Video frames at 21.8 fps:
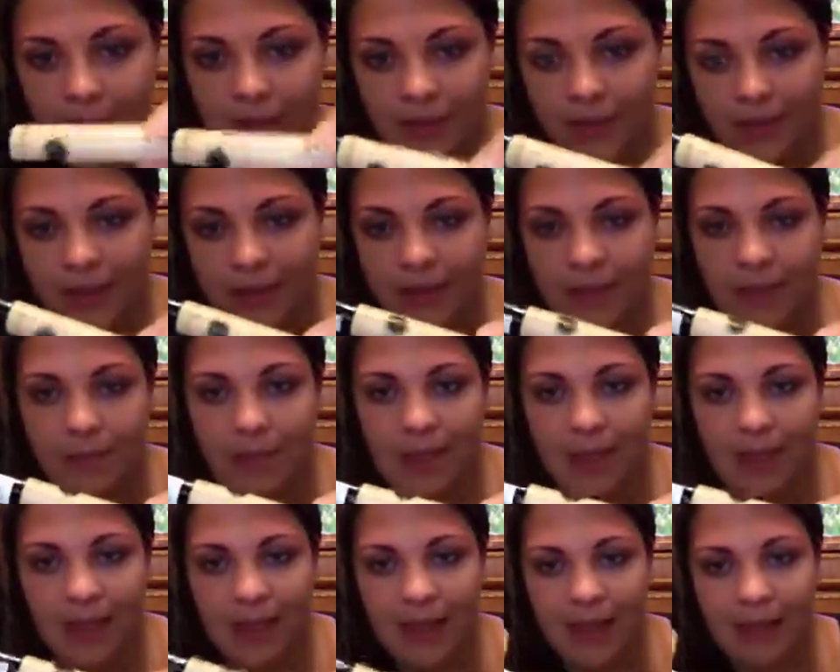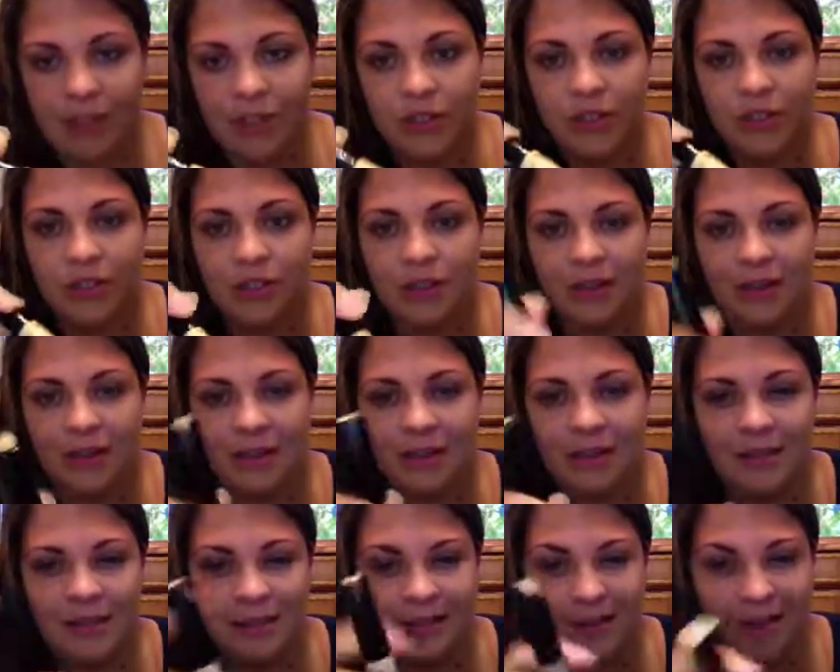This is my Collection
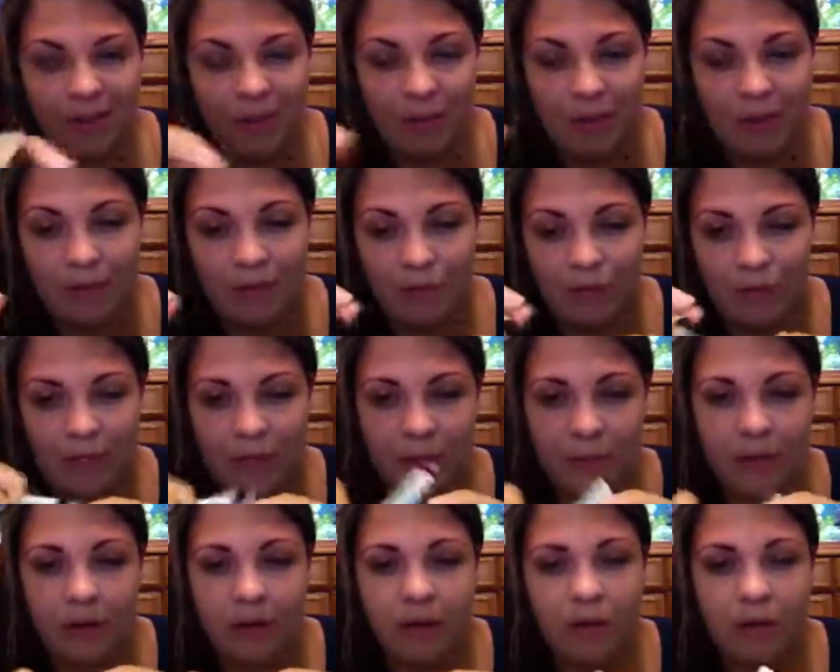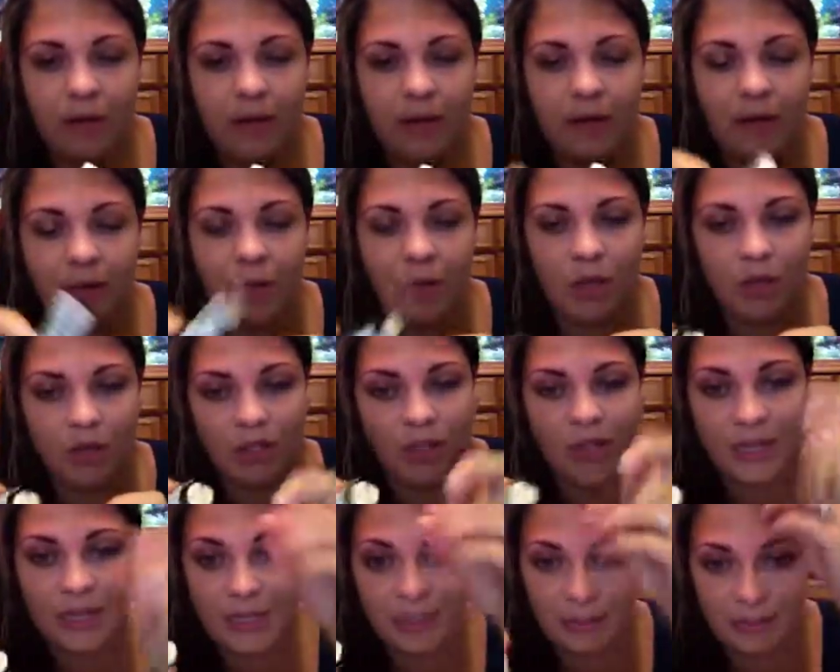2000 concealer. I may have already spoken about it. My
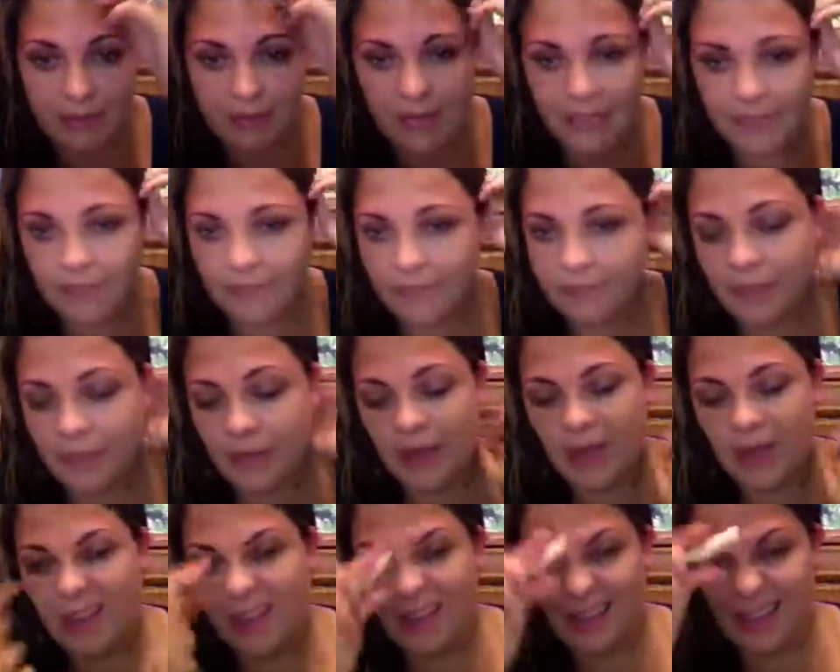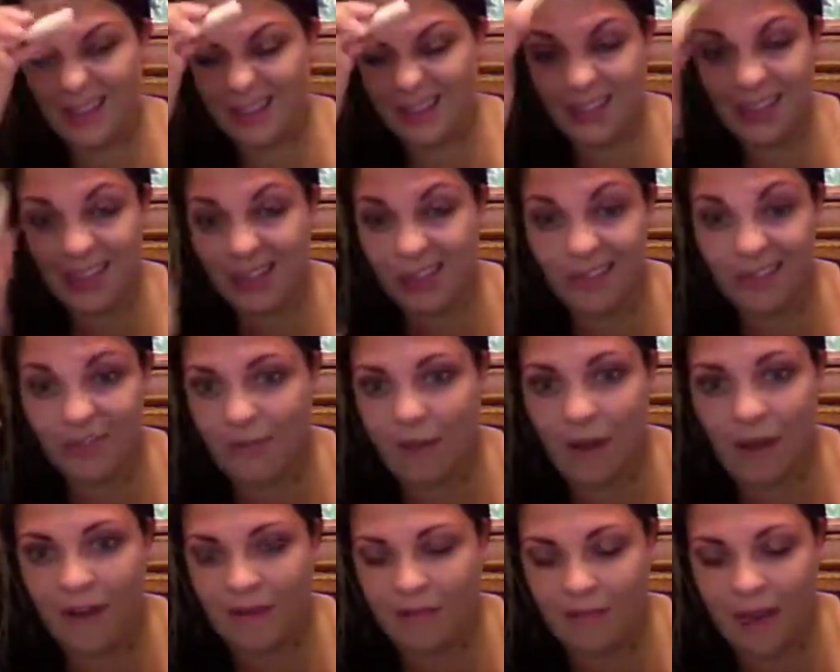shade is medium. It's like
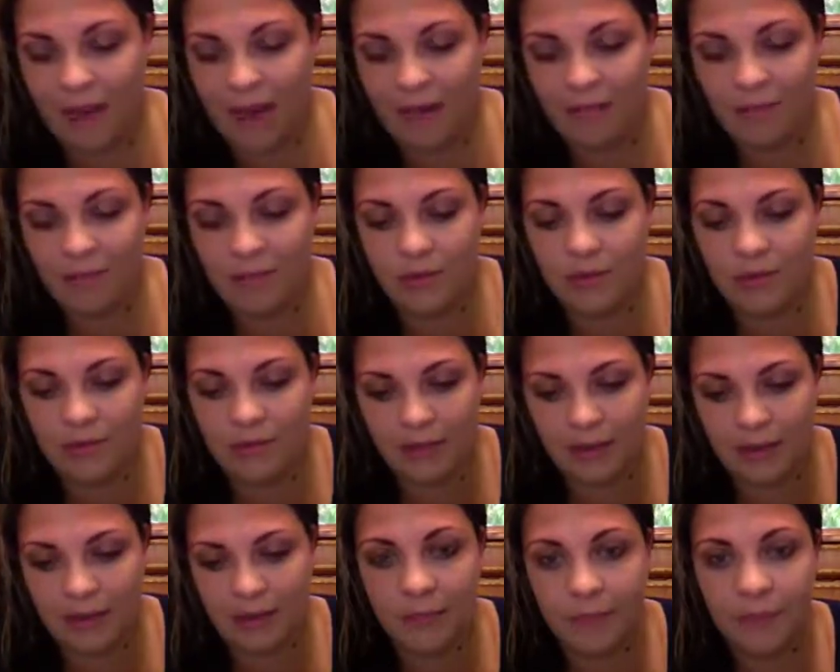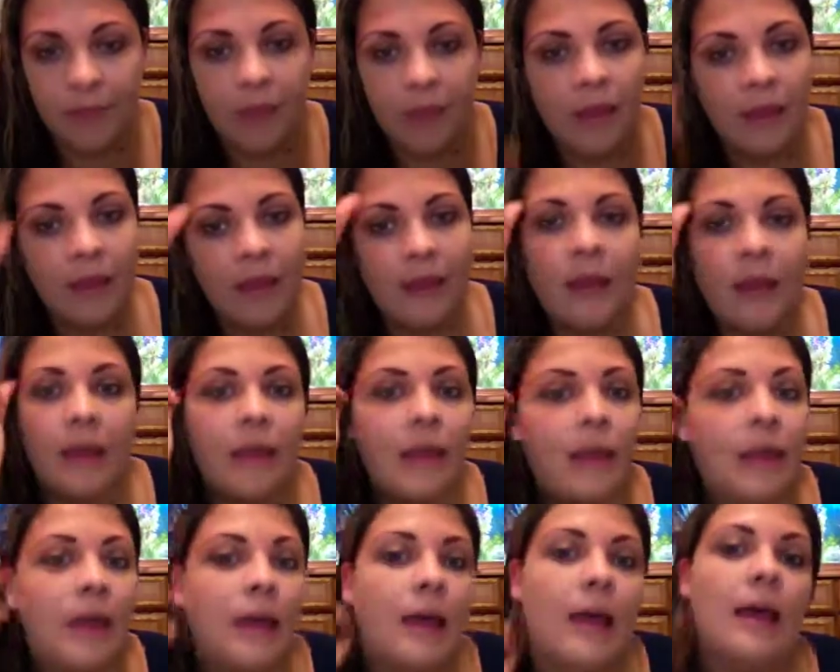£5 or something. And
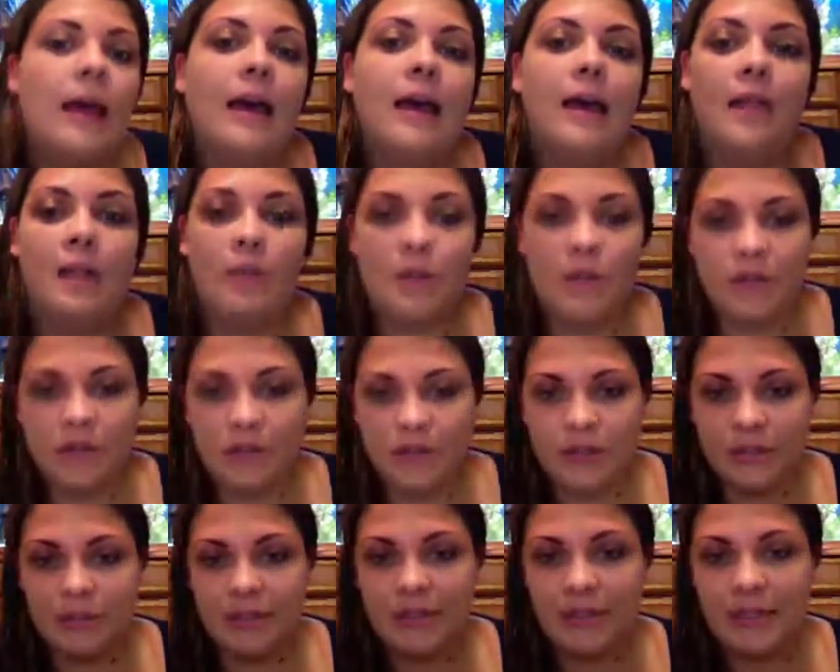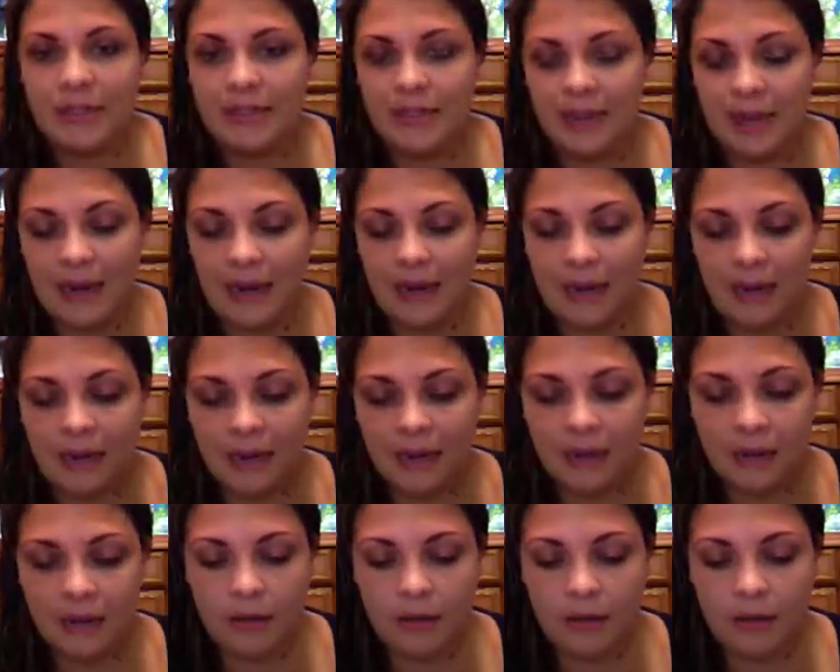then we do some concealing.